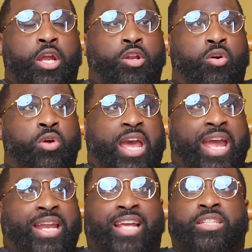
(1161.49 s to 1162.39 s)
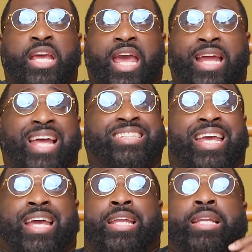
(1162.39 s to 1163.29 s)
You know, and that's
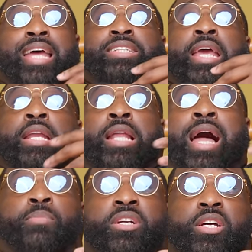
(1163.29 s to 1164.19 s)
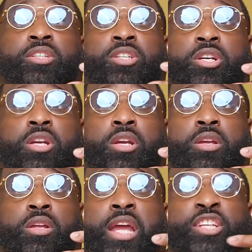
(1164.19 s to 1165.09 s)
saying a lot because
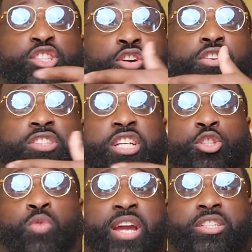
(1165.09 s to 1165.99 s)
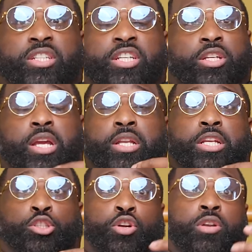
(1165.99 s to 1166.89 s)
in certain situations and
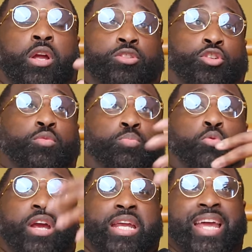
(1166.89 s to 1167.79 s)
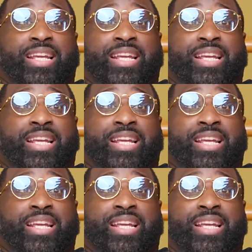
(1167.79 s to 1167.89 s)
at a certain point in